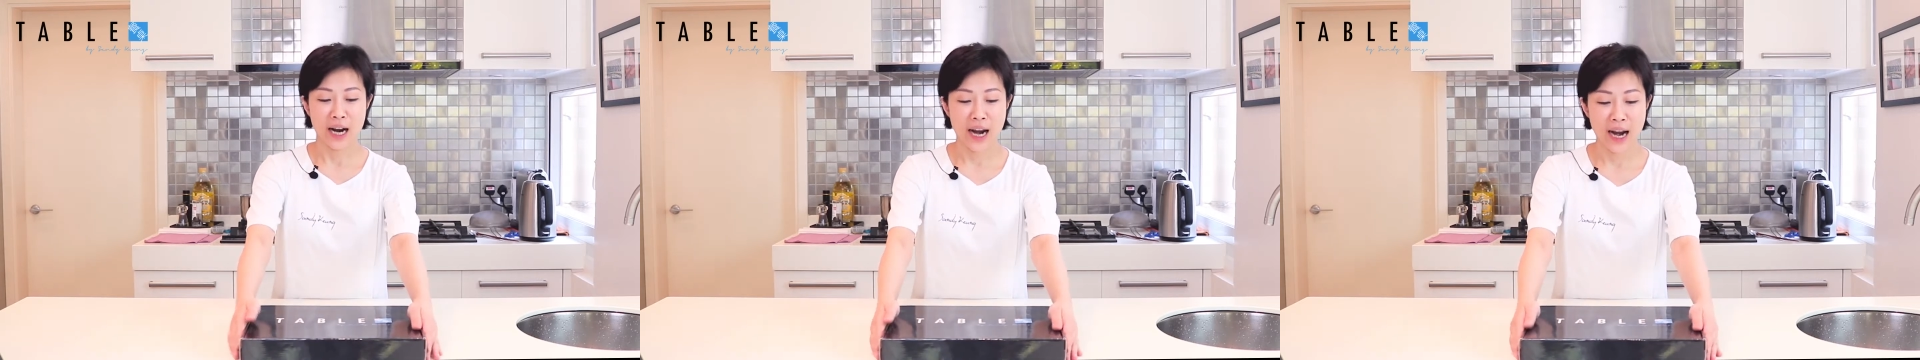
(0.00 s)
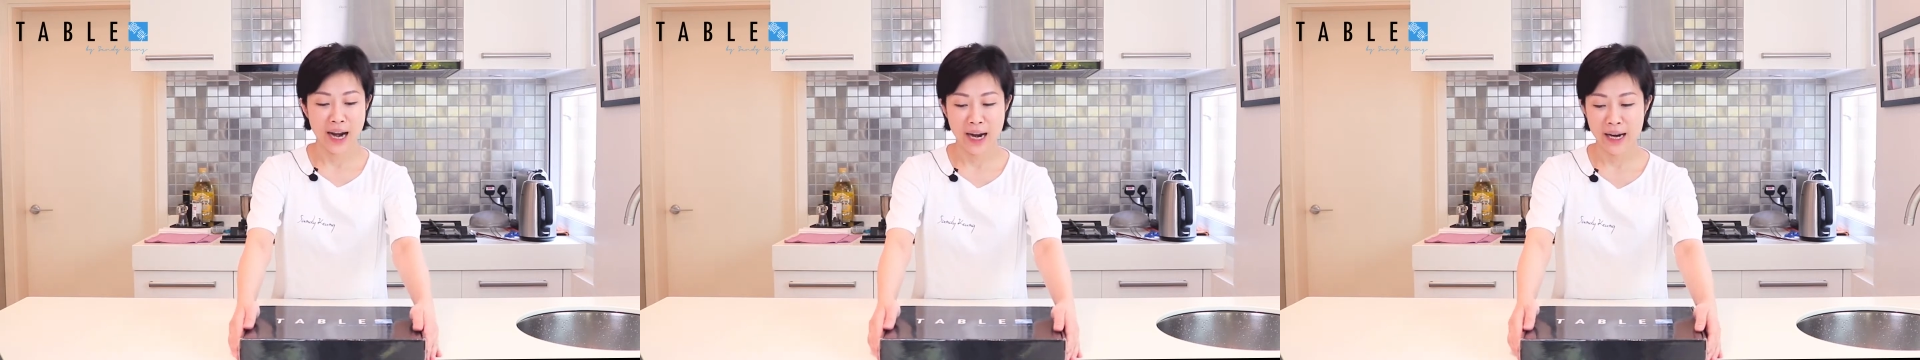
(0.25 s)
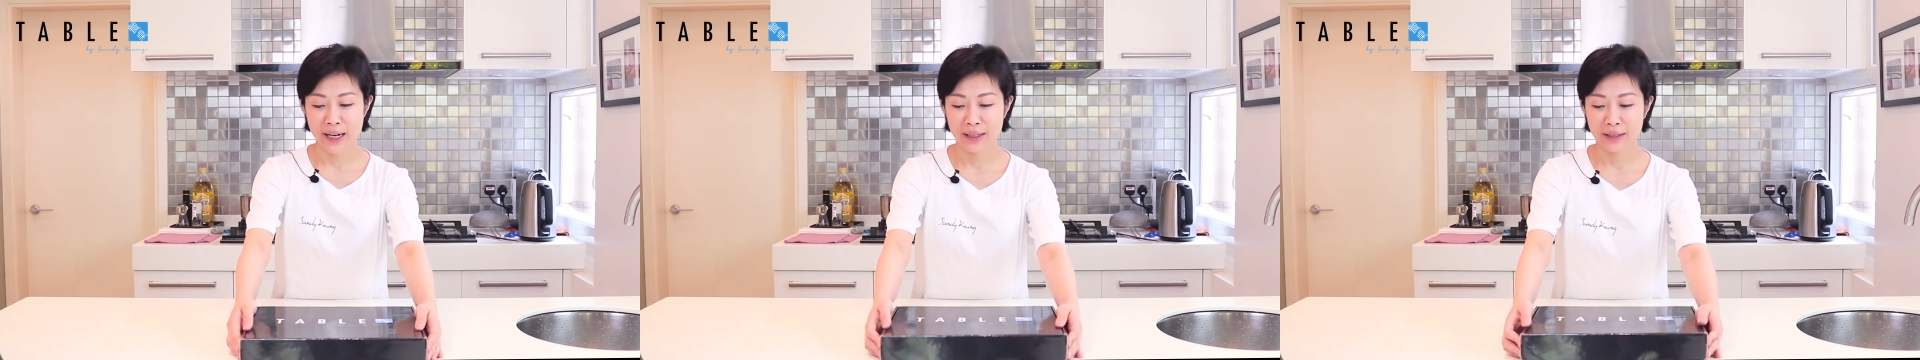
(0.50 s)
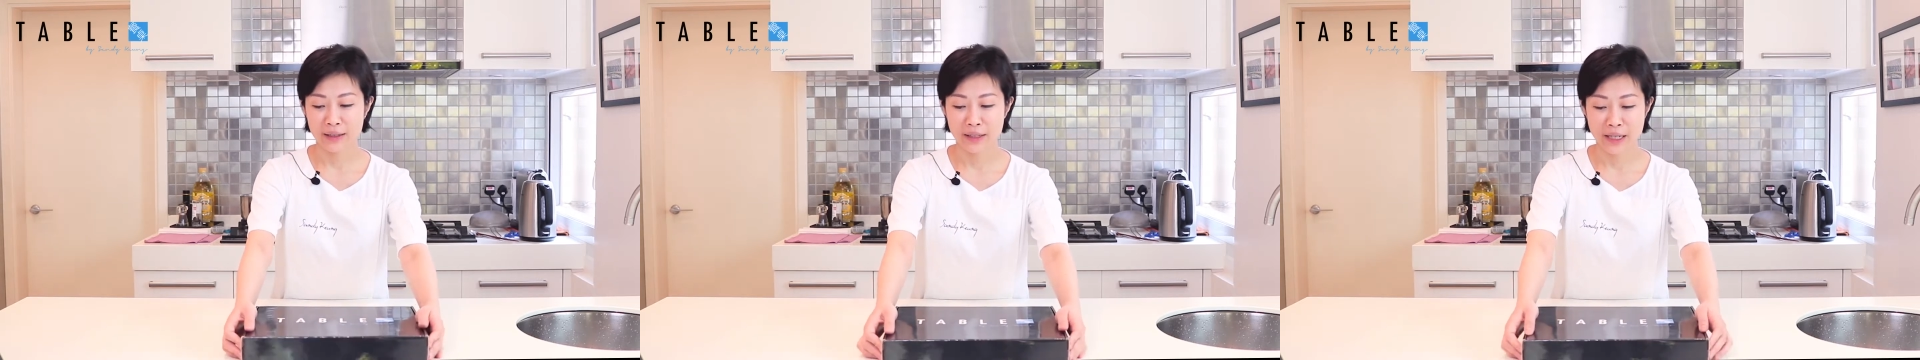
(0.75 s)

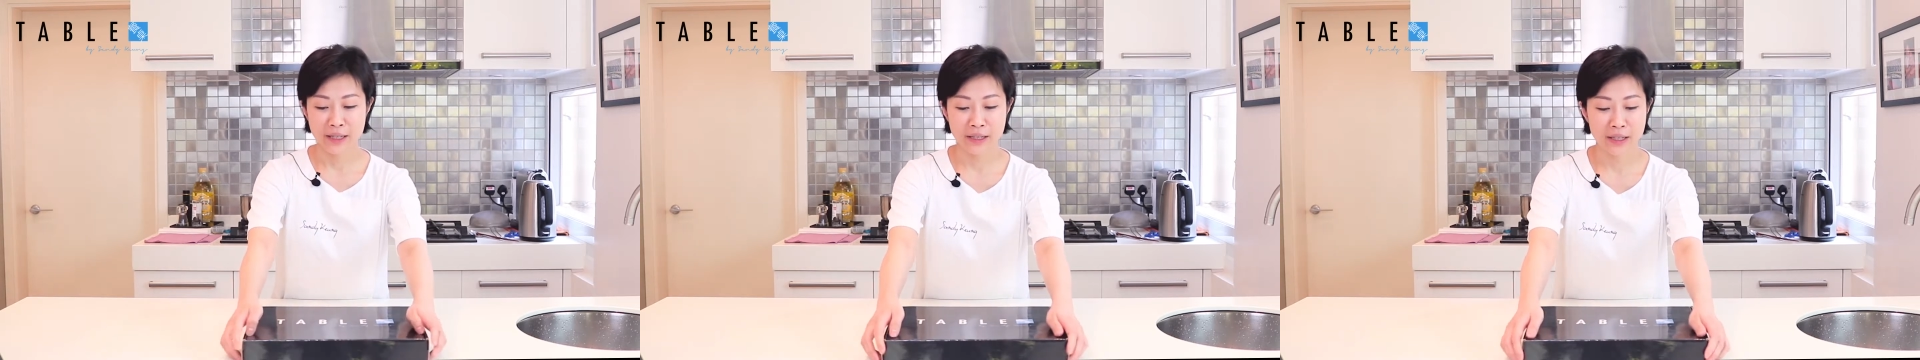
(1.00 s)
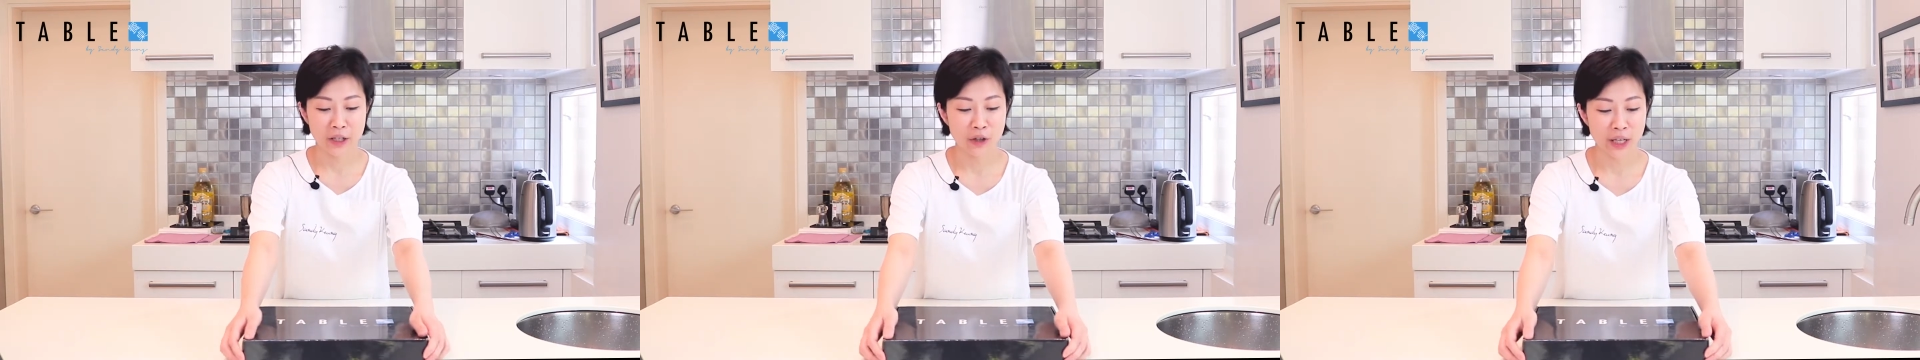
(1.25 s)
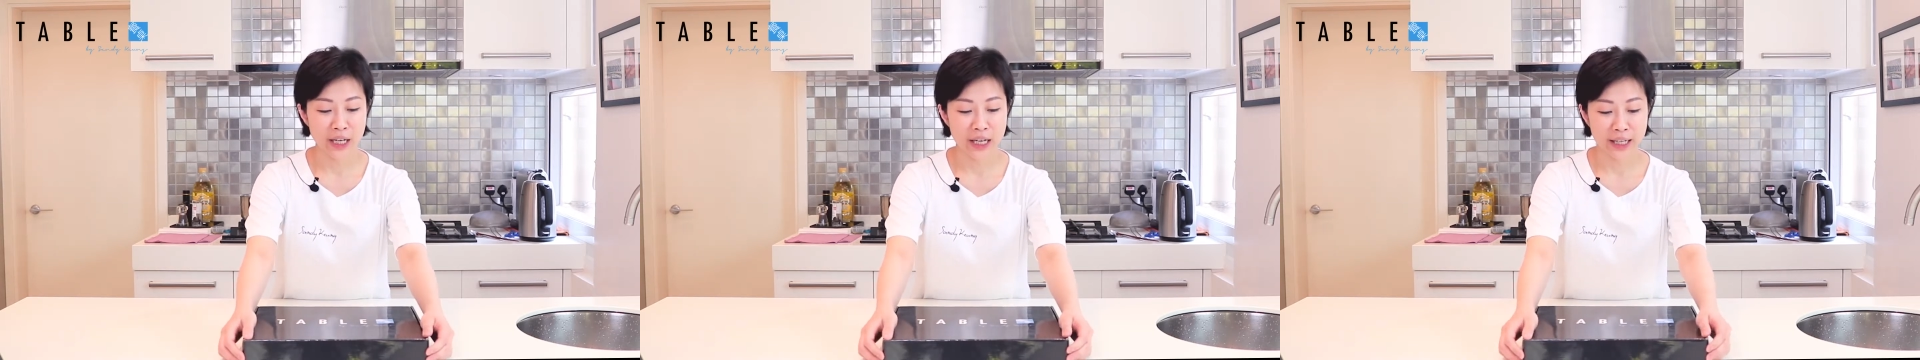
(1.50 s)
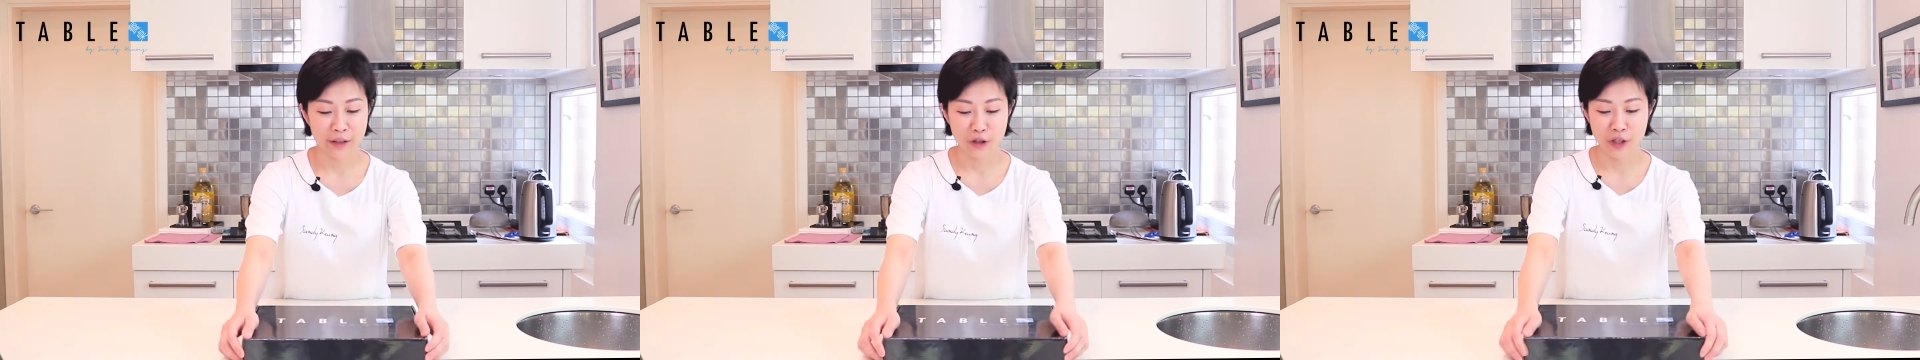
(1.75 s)
And this is the cooking
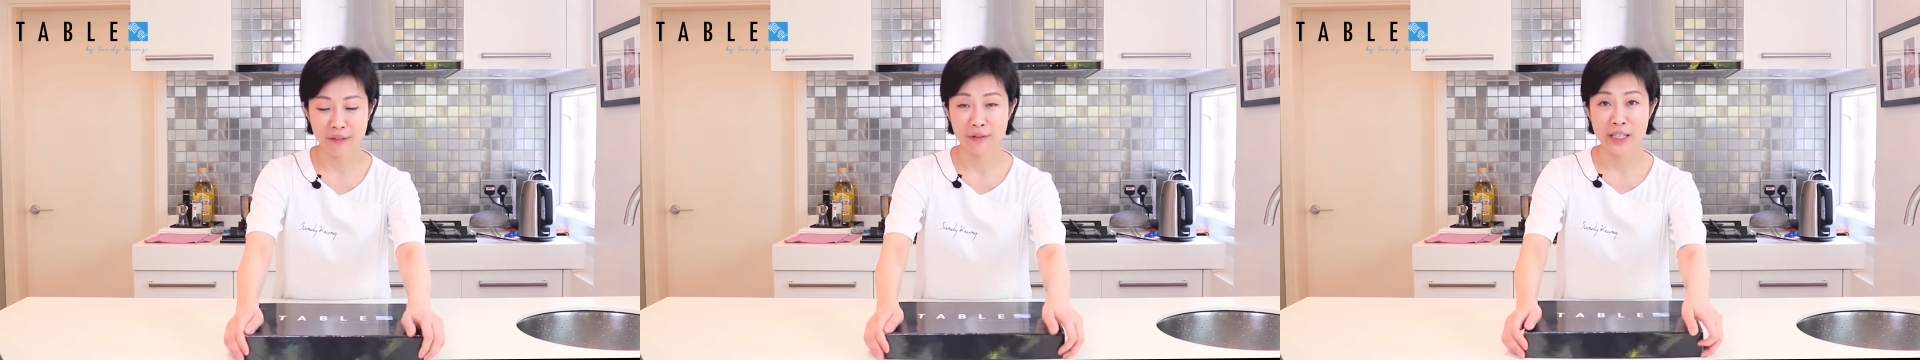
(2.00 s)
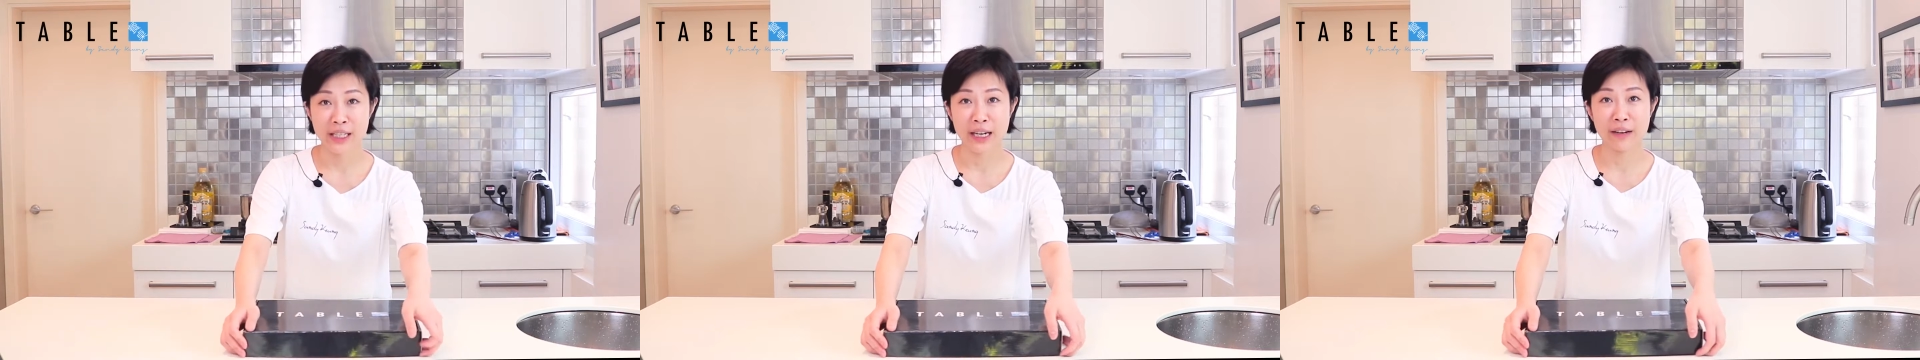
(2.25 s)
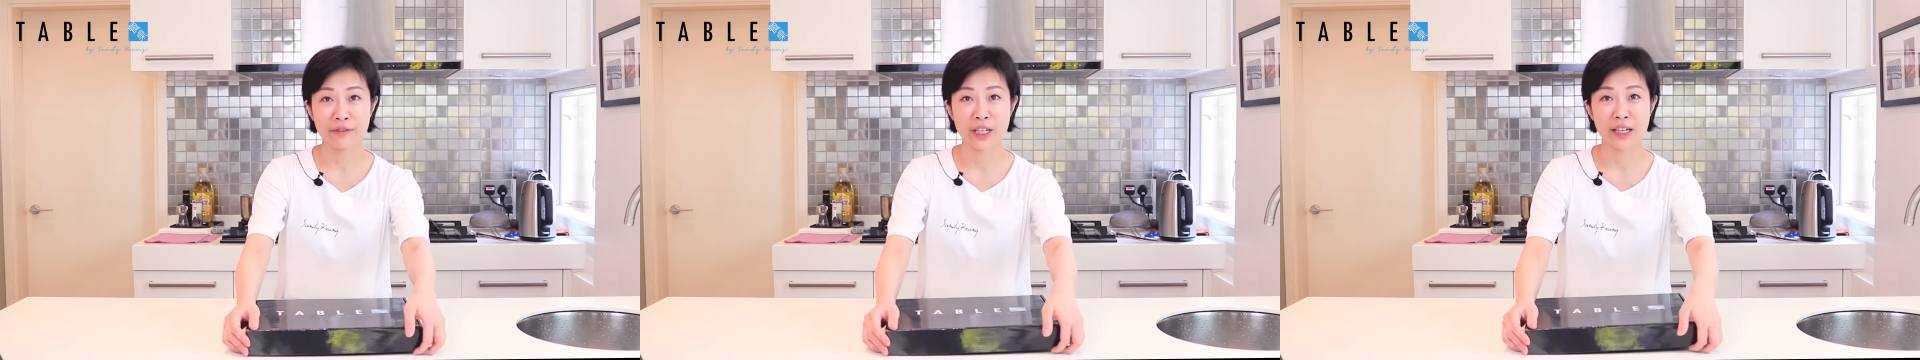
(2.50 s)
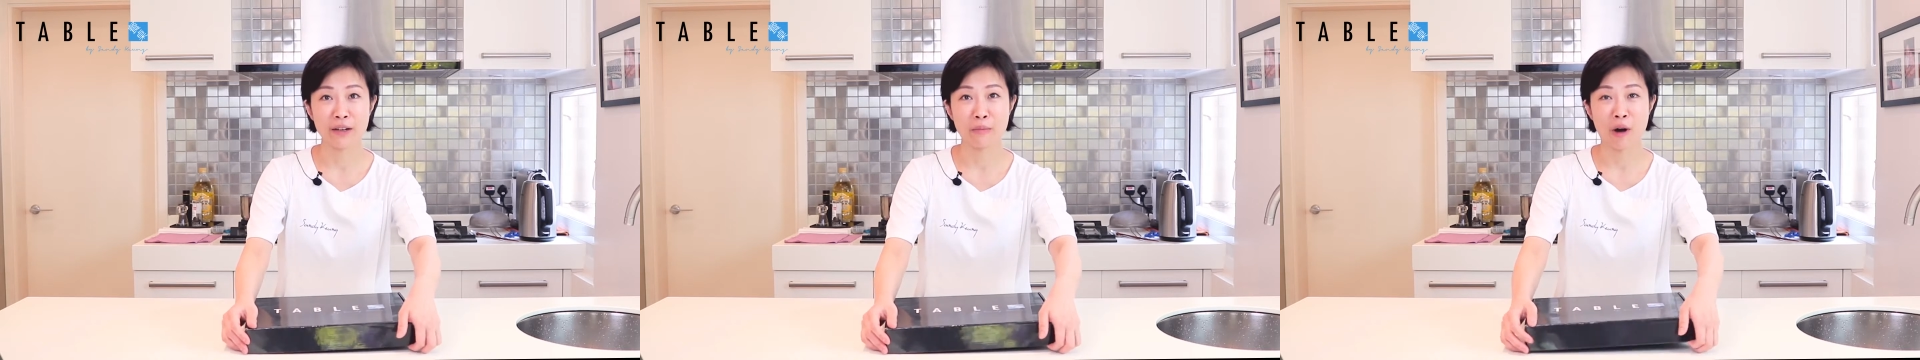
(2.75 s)
kit you should have received
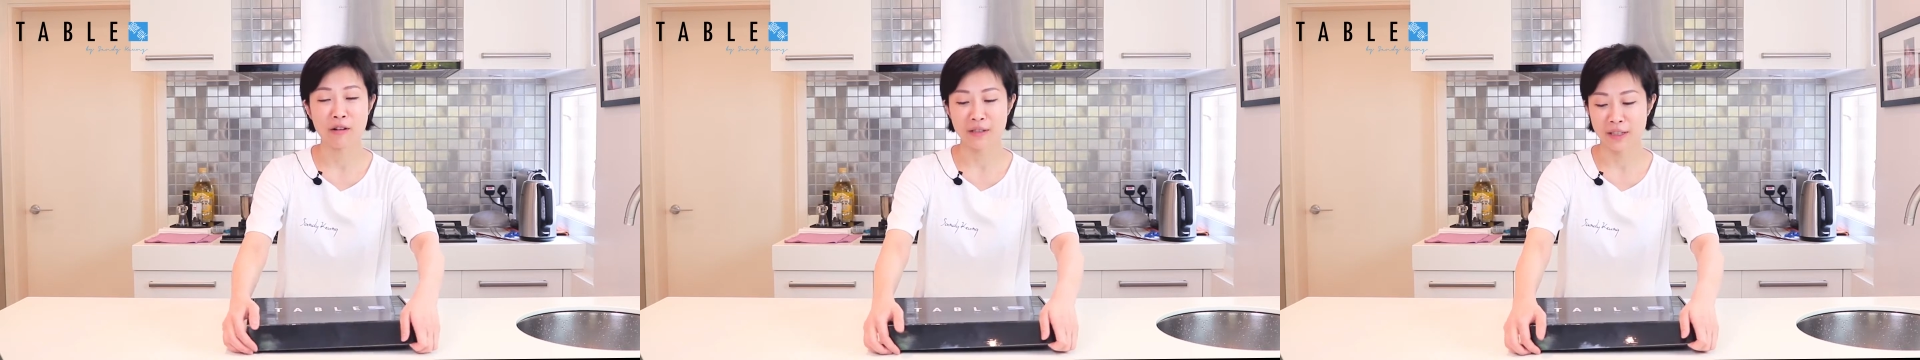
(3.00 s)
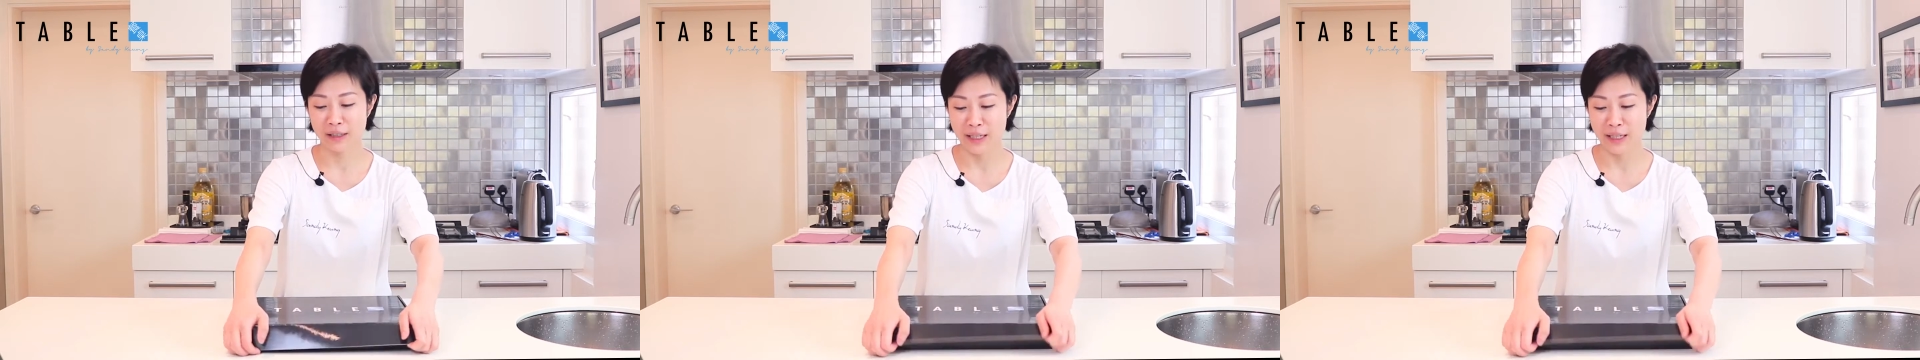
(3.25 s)
in a box.